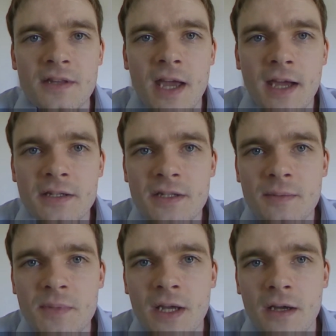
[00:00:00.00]
the
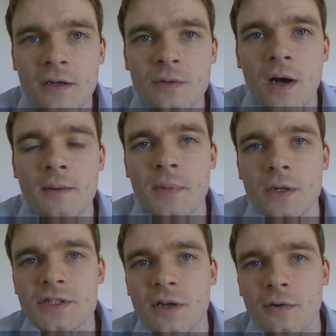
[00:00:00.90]
academia who are
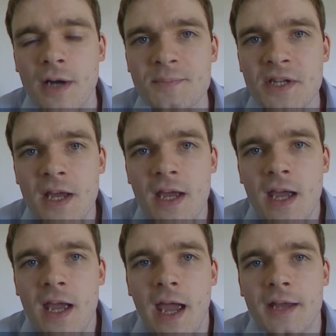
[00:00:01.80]
most corrupt
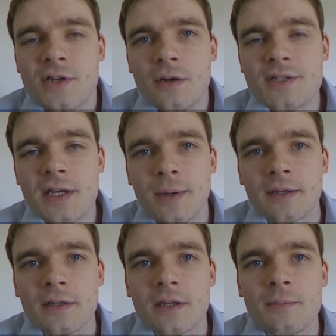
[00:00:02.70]
and
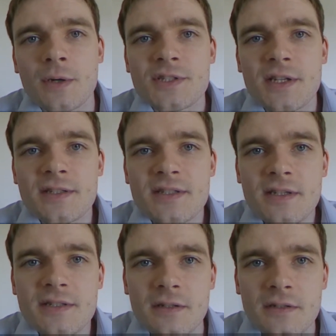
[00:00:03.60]
consequently most
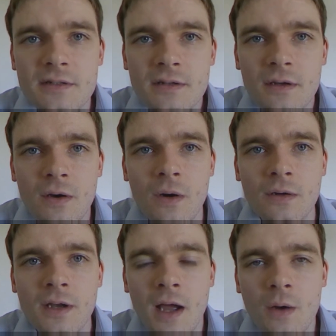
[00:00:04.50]
insistent
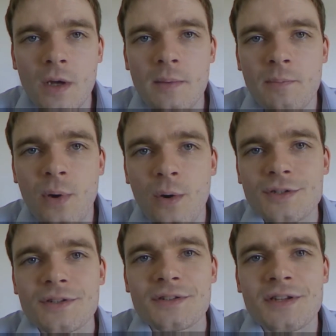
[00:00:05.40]
on how
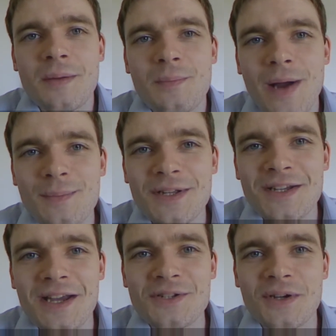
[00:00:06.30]
important
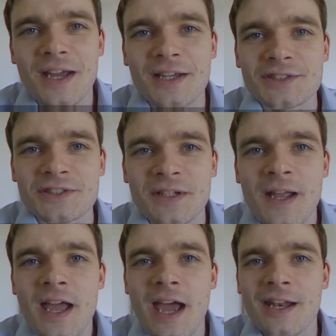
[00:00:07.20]
public education
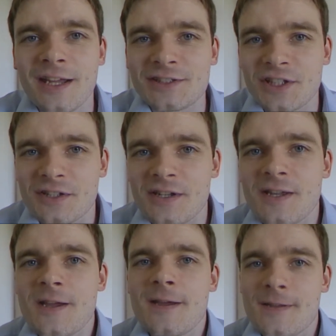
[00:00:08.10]

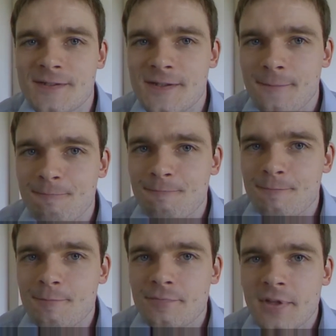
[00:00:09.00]
allegedly is.
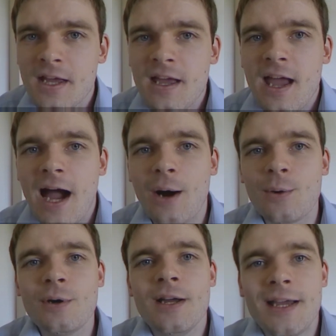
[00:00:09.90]

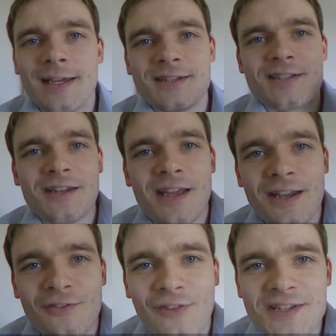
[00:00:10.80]
How it is an
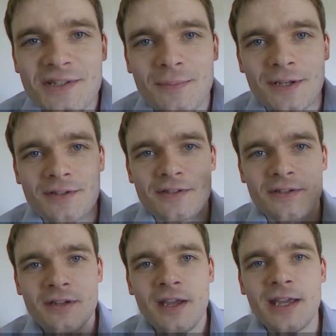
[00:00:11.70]
investment
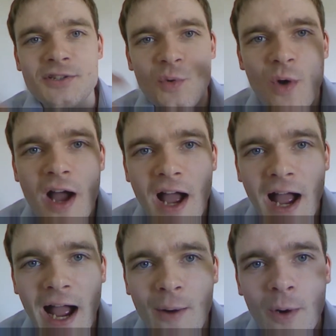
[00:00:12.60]
into
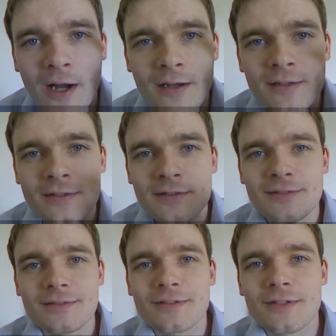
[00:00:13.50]
our
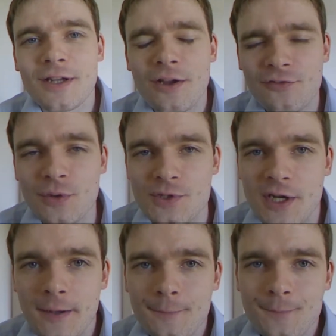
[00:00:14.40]
future.